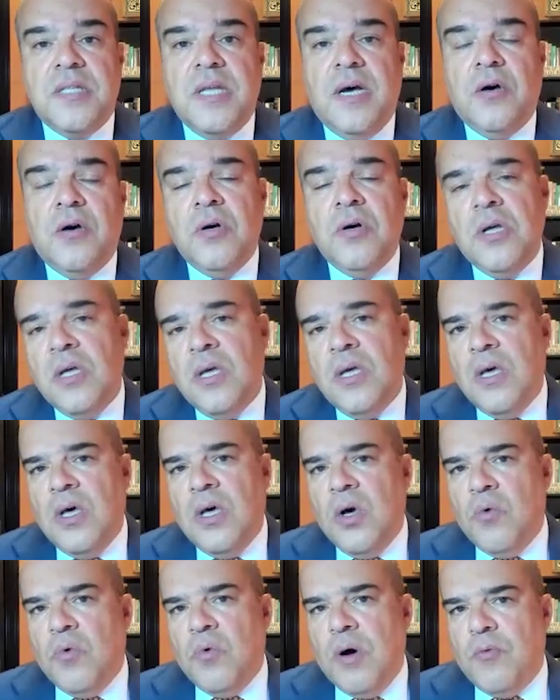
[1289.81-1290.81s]
Now,
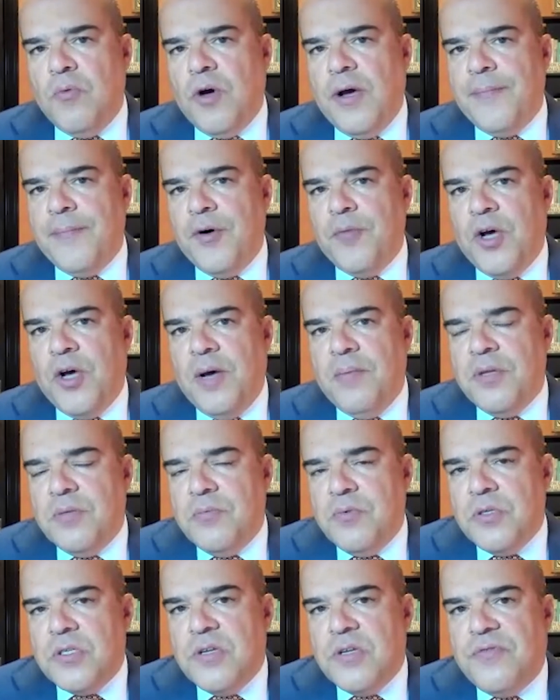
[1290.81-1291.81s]
what Muhammad
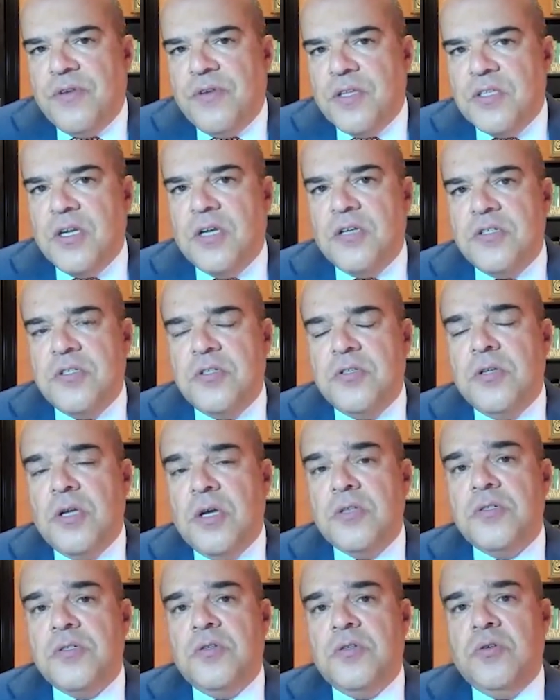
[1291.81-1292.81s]
Mustafa
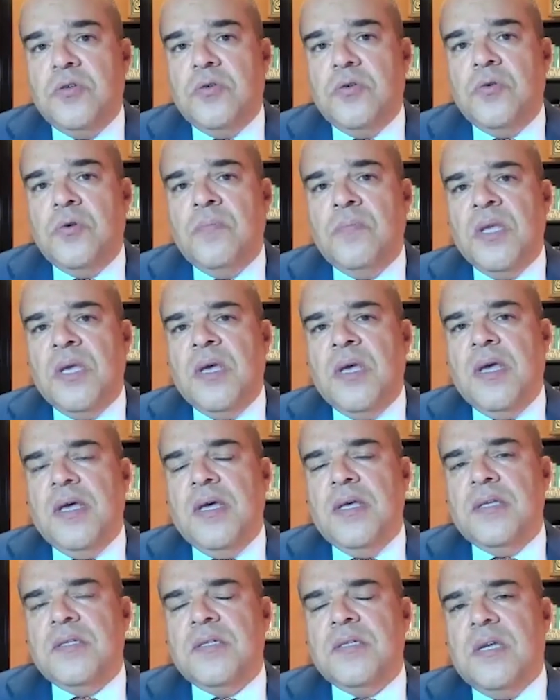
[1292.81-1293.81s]
does do
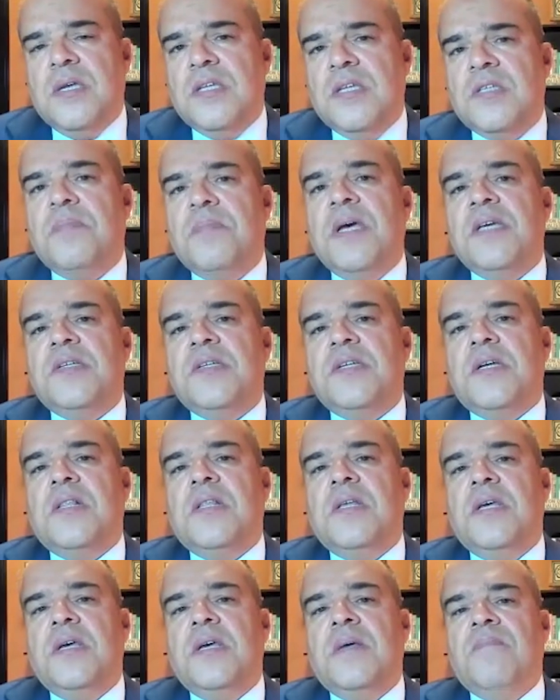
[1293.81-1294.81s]
is it's
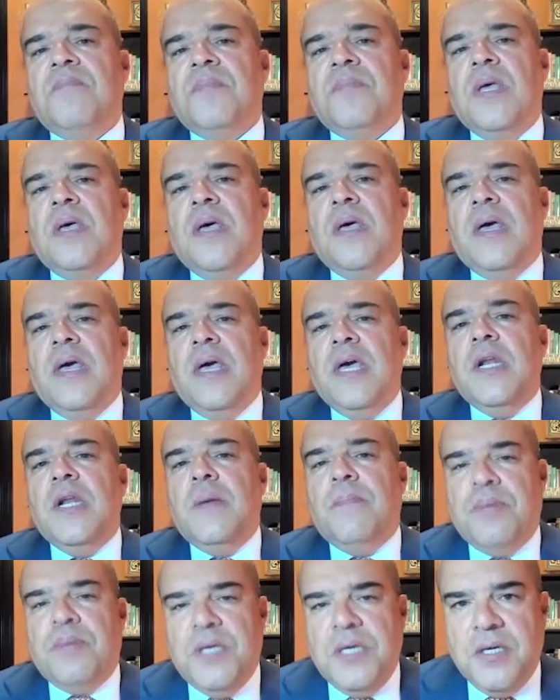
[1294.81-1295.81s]
basically an
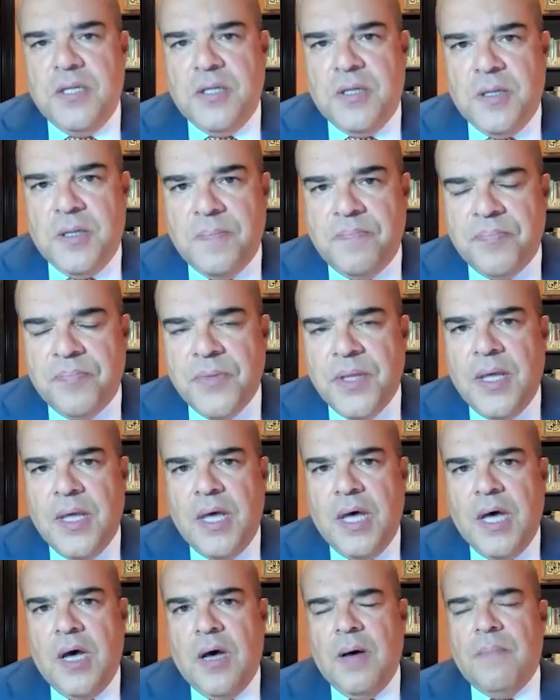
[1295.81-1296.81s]
appeal
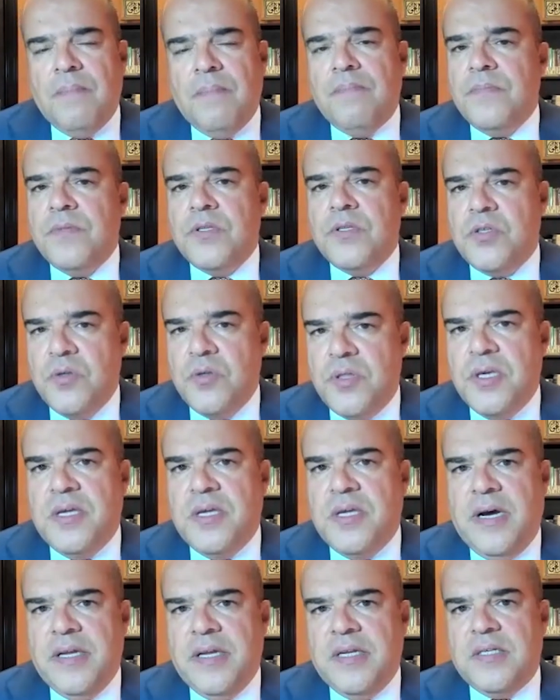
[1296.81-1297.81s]
to the
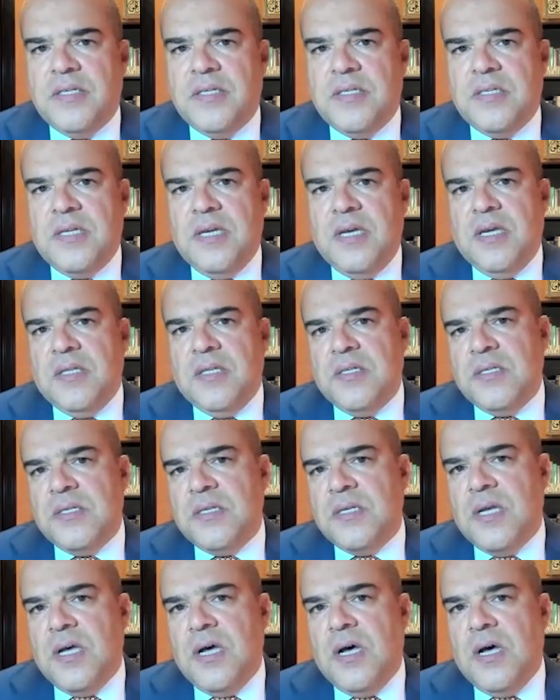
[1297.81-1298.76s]
United States